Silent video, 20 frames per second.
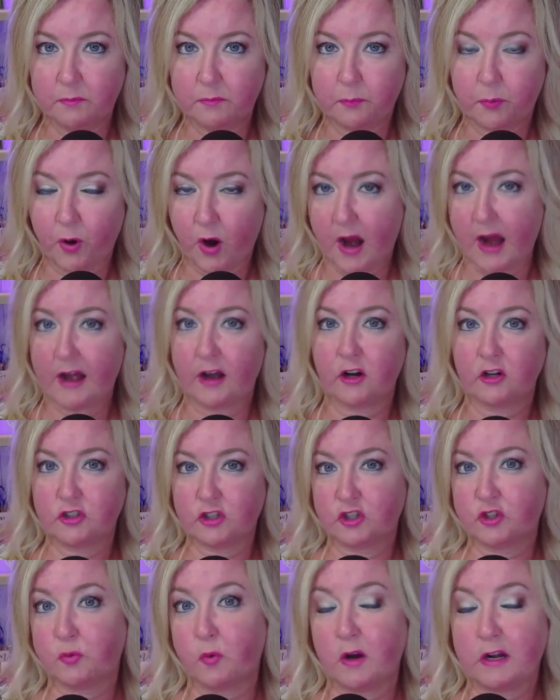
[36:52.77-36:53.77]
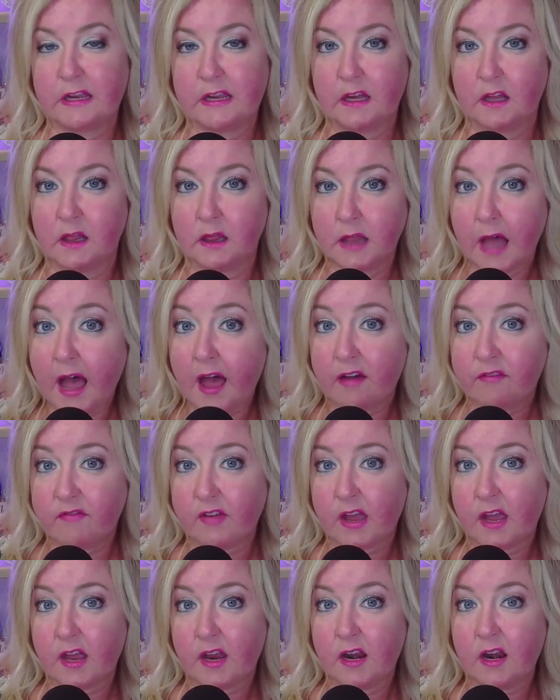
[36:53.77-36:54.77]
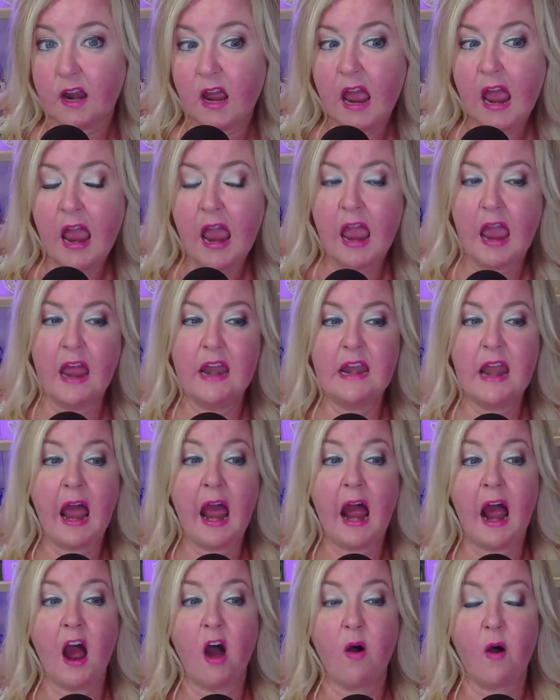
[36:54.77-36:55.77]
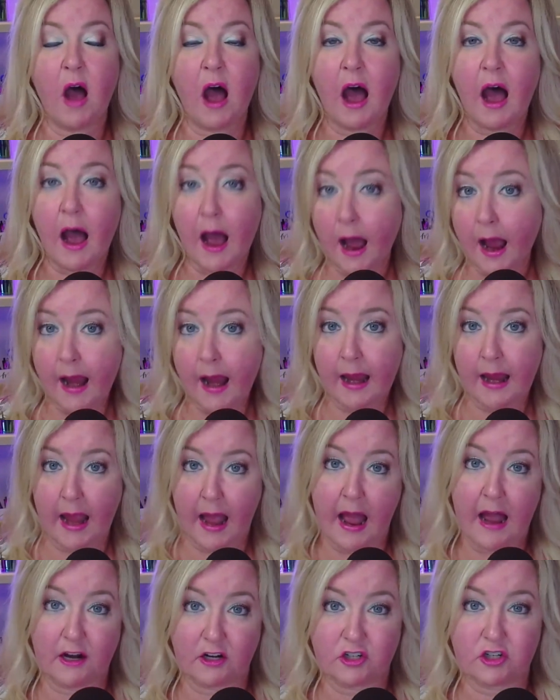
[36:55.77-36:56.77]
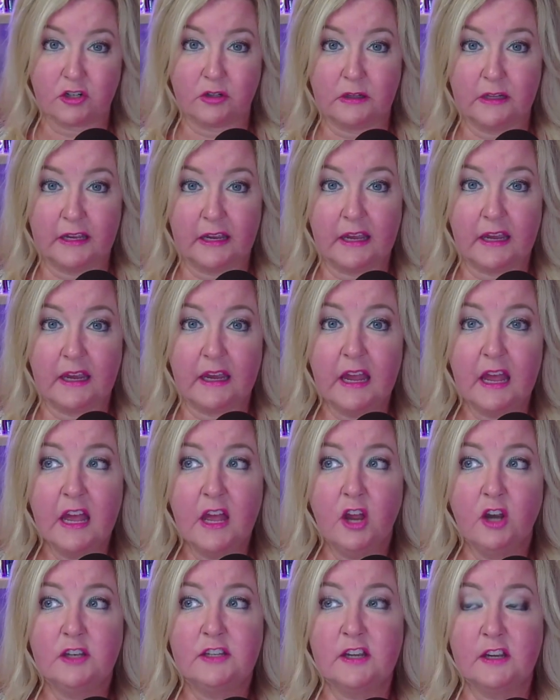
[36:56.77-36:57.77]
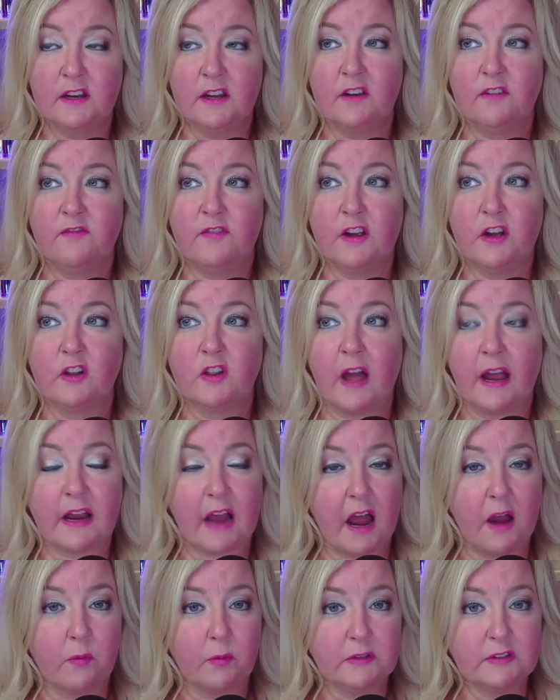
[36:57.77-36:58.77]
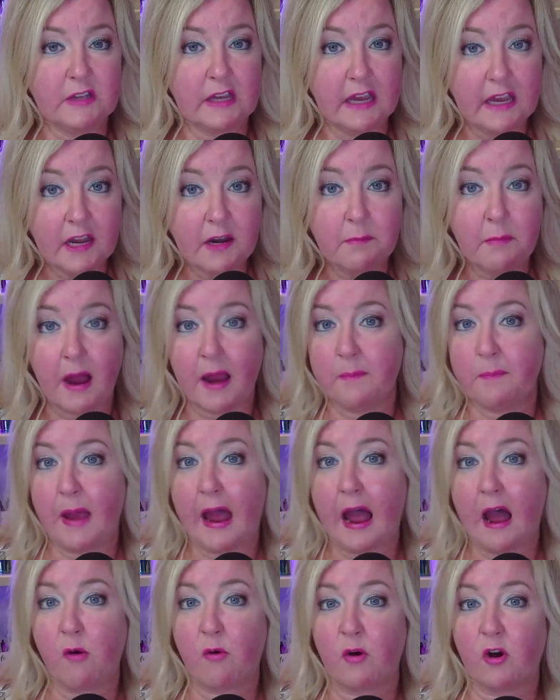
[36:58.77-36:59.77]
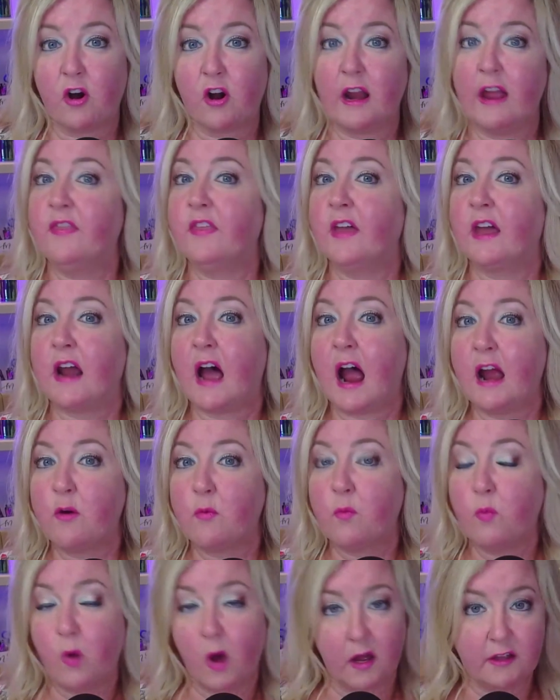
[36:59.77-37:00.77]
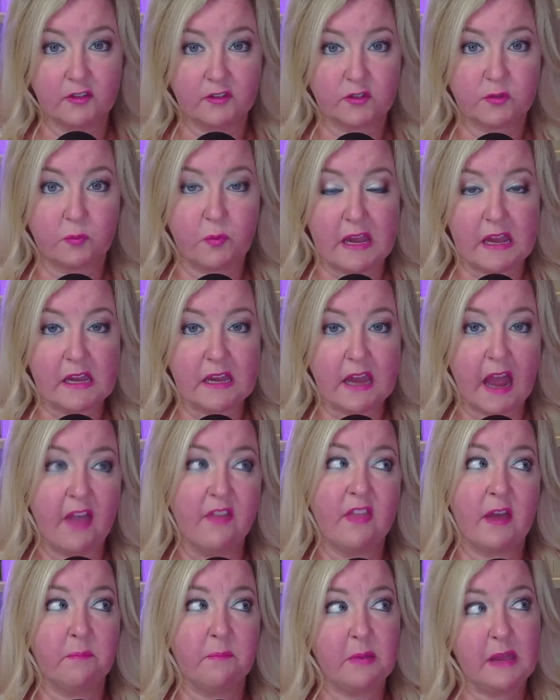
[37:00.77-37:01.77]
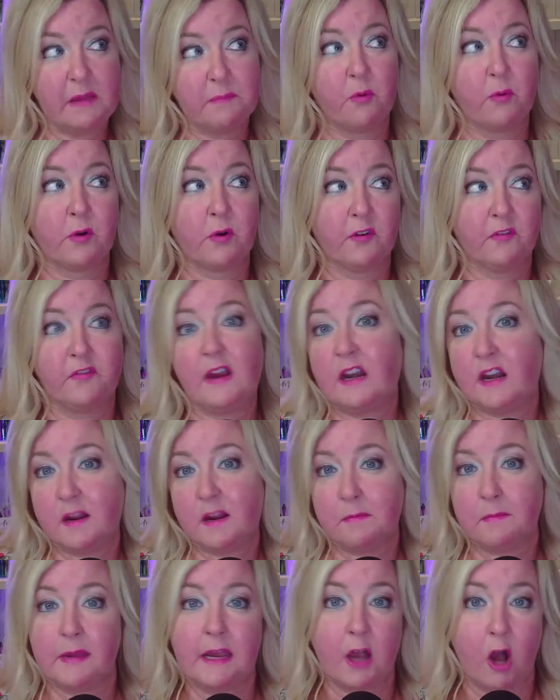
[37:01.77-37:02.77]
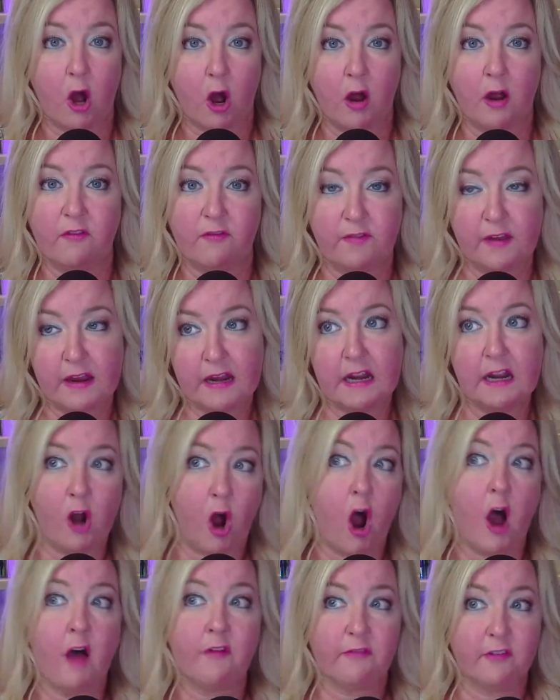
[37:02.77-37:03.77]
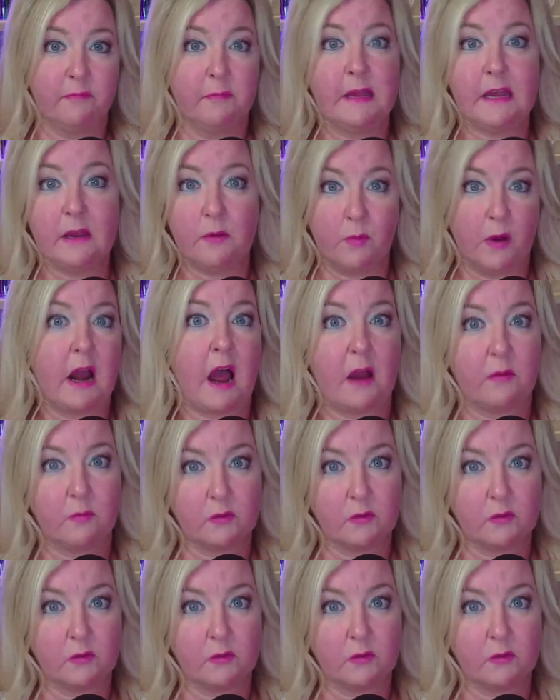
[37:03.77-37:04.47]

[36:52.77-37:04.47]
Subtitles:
prior to 2011 and how I actually didn't feel like I was in my power and that I was weak and that people were feeding off of me when I